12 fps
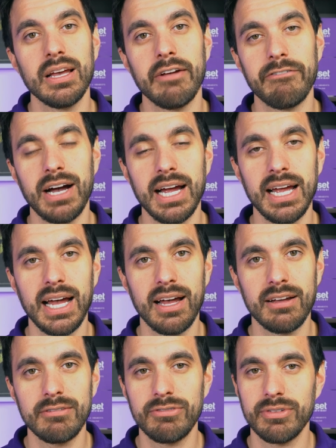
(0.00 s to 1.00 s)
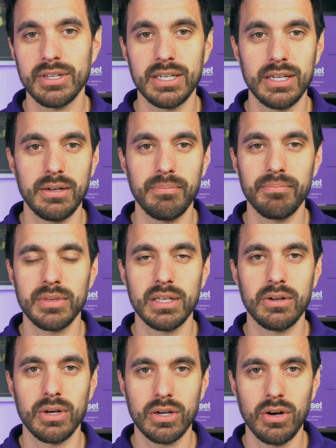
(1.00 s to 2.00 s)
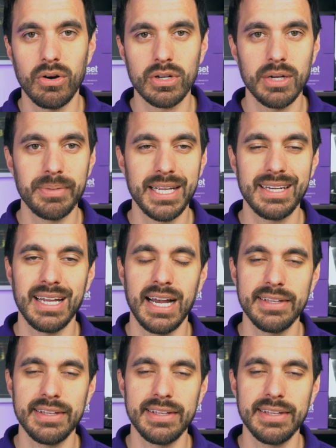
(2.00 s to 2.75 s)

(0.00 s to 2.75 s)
if I have um, you know a call coming in,